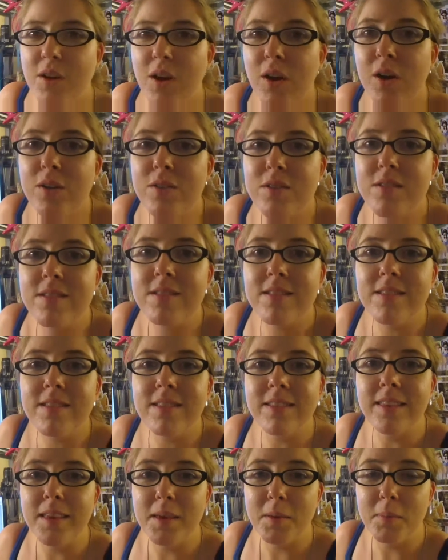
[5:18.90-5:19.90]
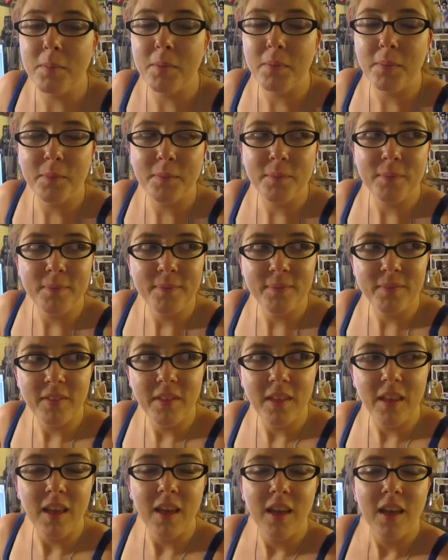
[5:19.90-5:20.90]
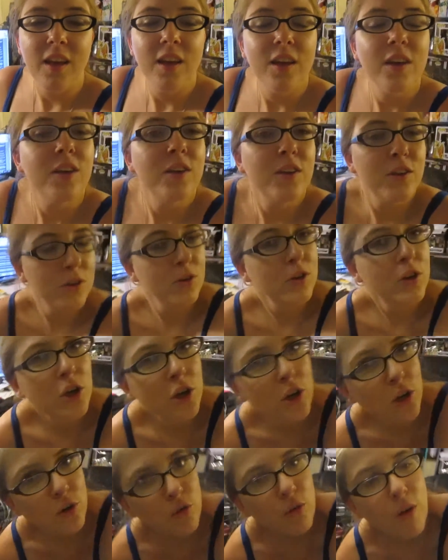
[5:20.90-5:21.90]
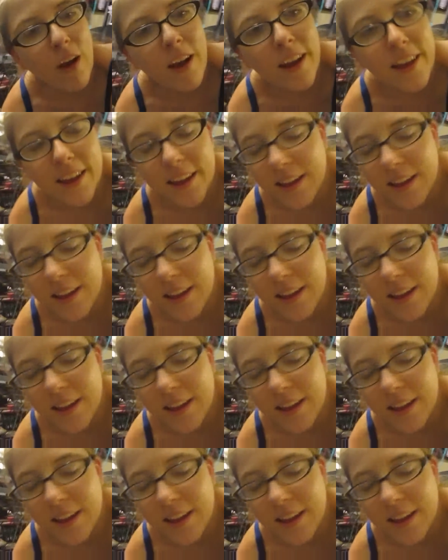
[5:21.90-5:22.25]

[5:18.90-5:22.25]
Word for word: called sleep. You should try